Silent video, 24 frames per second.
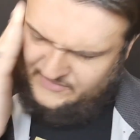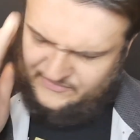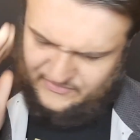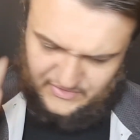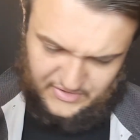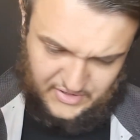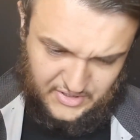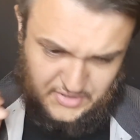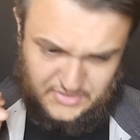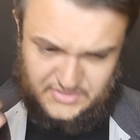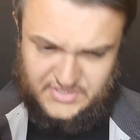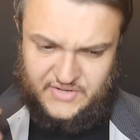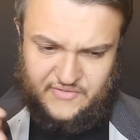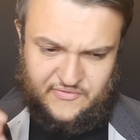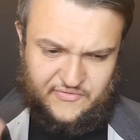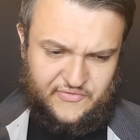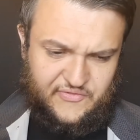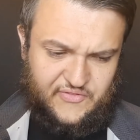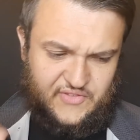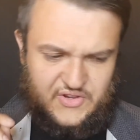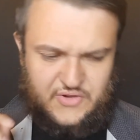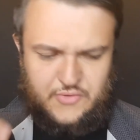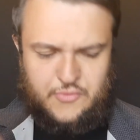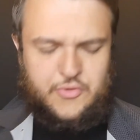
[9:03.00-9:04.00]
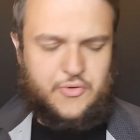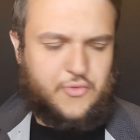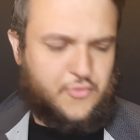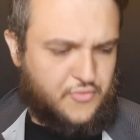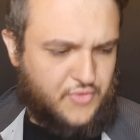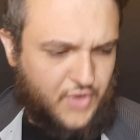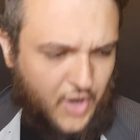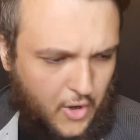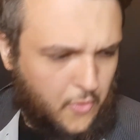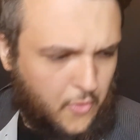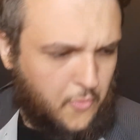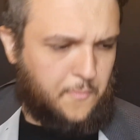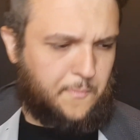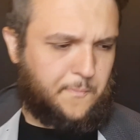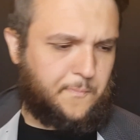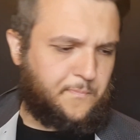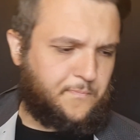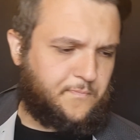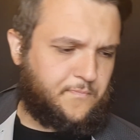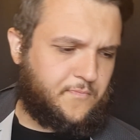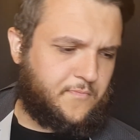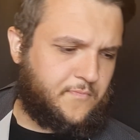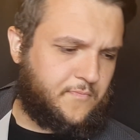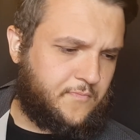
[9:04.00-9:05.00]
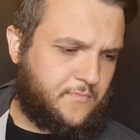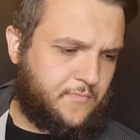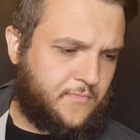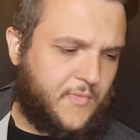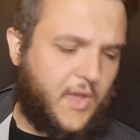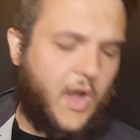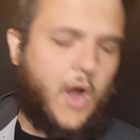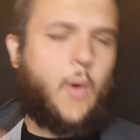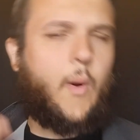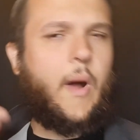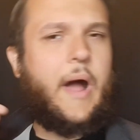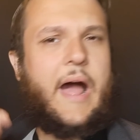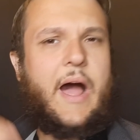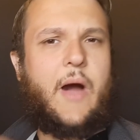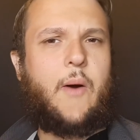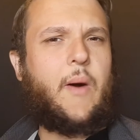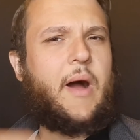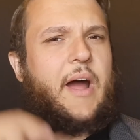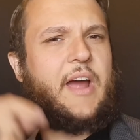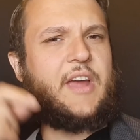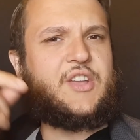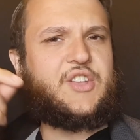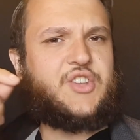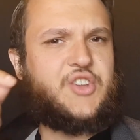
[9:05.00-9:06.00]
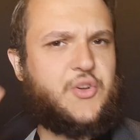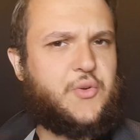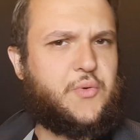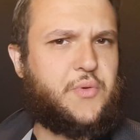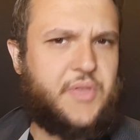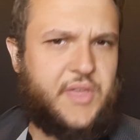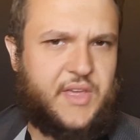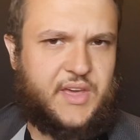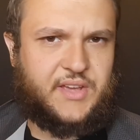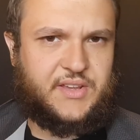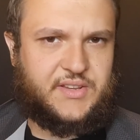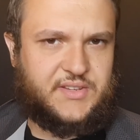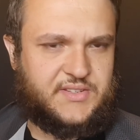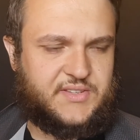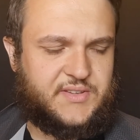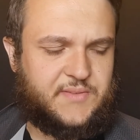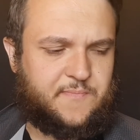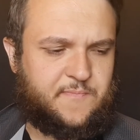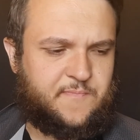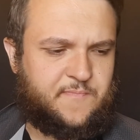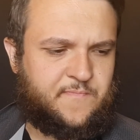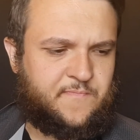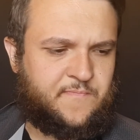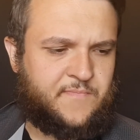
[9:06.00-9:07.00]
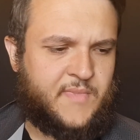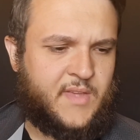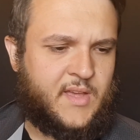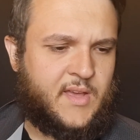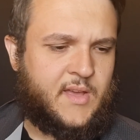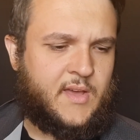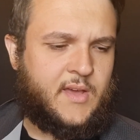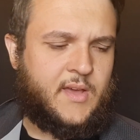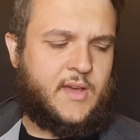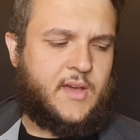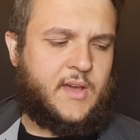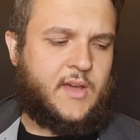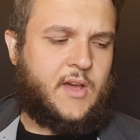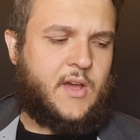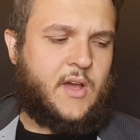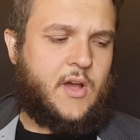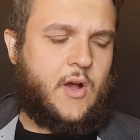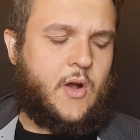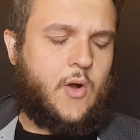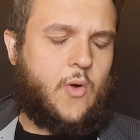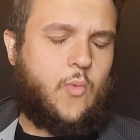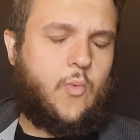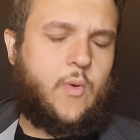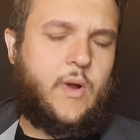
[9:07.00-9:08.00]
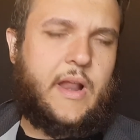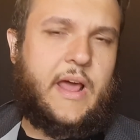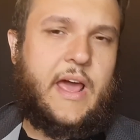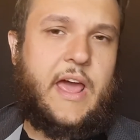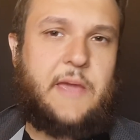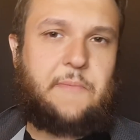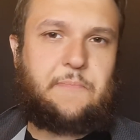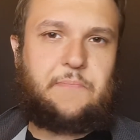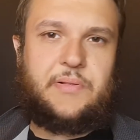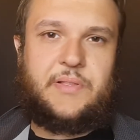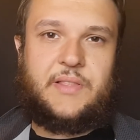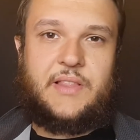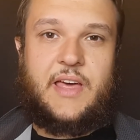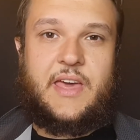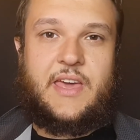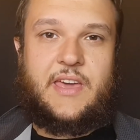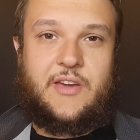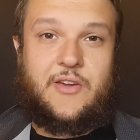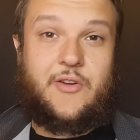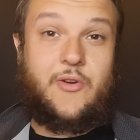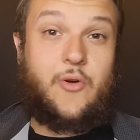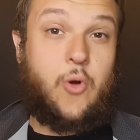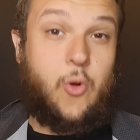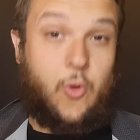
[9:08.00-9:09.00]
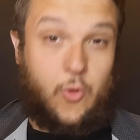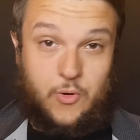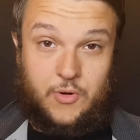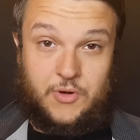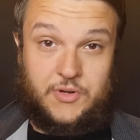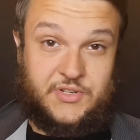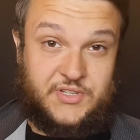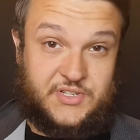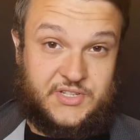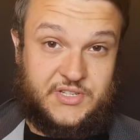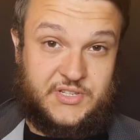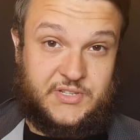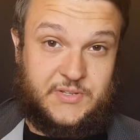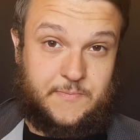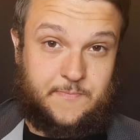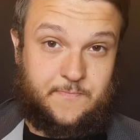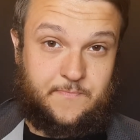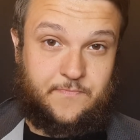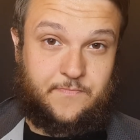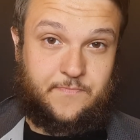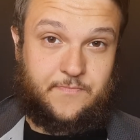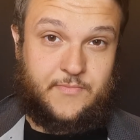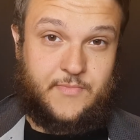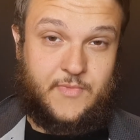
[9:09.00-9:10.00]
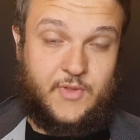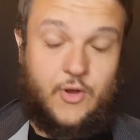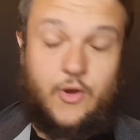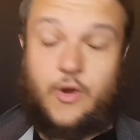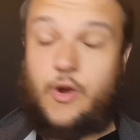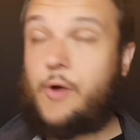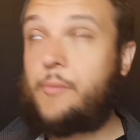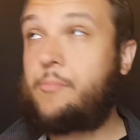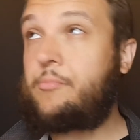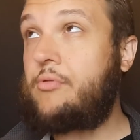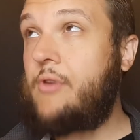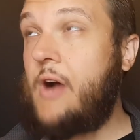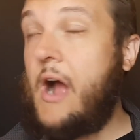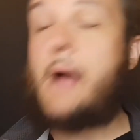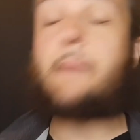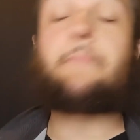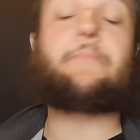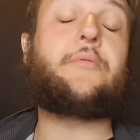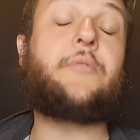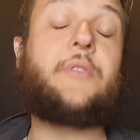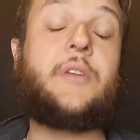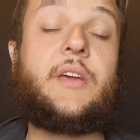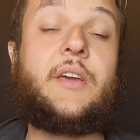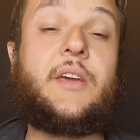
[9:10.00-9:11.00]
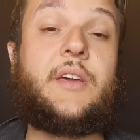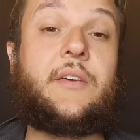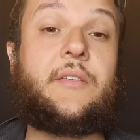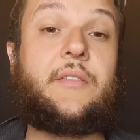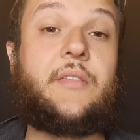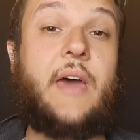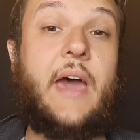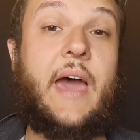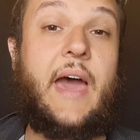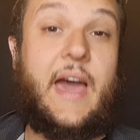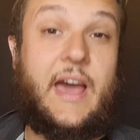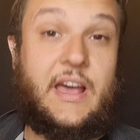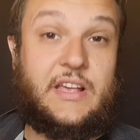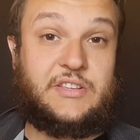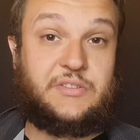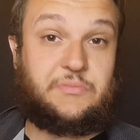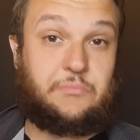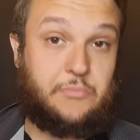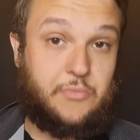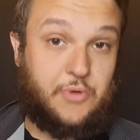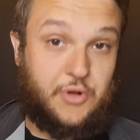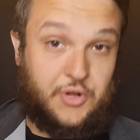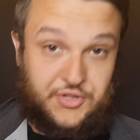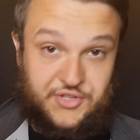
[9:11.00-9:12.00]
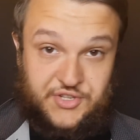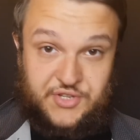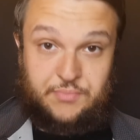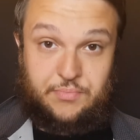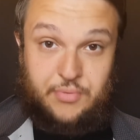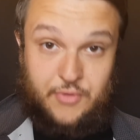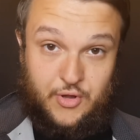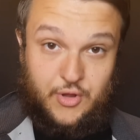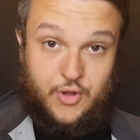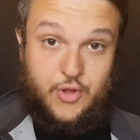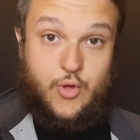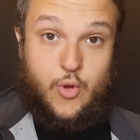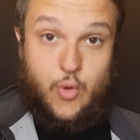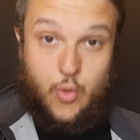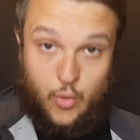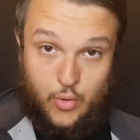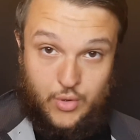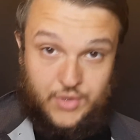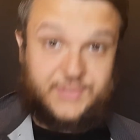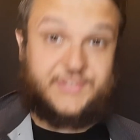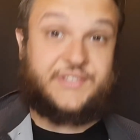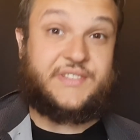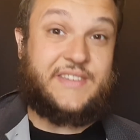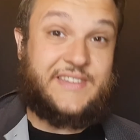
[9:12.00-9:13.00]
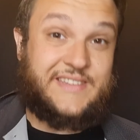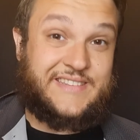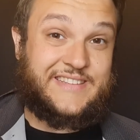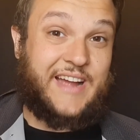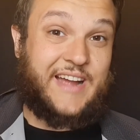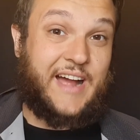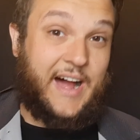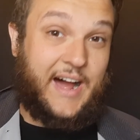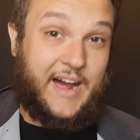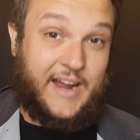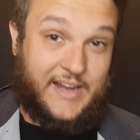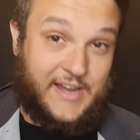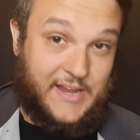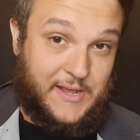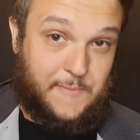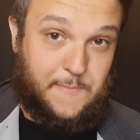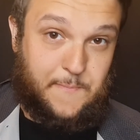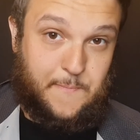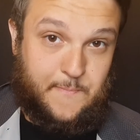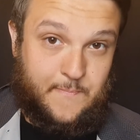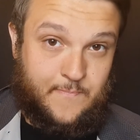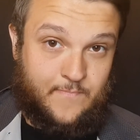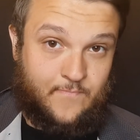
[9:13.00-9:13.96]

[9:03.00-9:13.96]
those of you who don't know how I do things, when I play a course or a property that has multiple courses on it,